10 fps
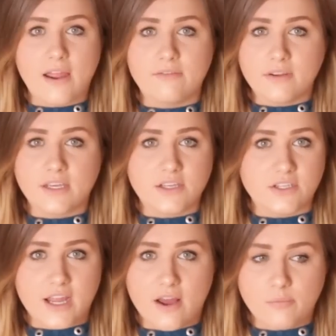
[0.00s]
I really need
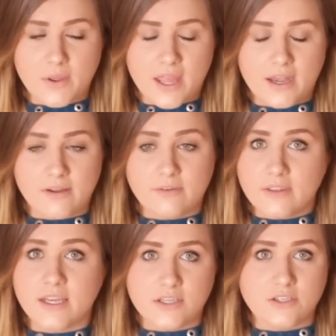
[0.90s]
your help and I
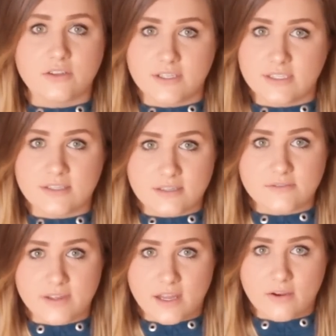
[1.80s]
really need you to listen to
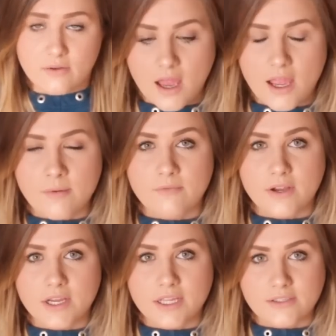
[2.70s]
this video. I am
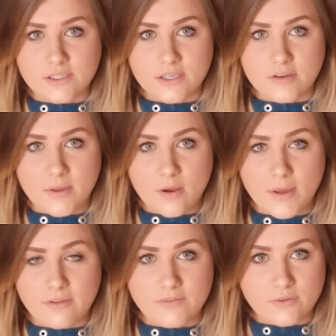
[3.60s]
very concerned about
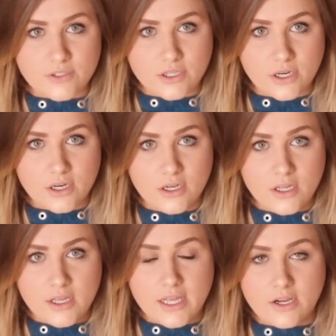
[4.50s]
my future
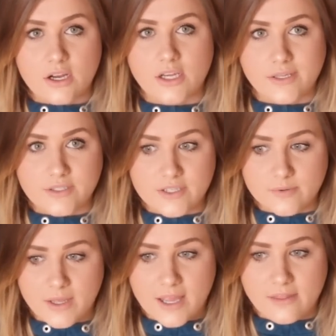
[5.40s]
here on
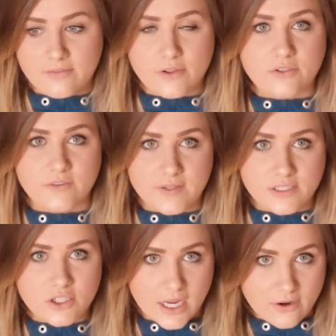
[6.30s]
YouTube and the future of
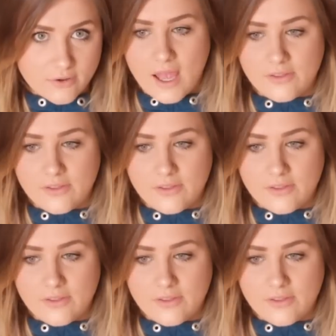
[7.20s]
this channel.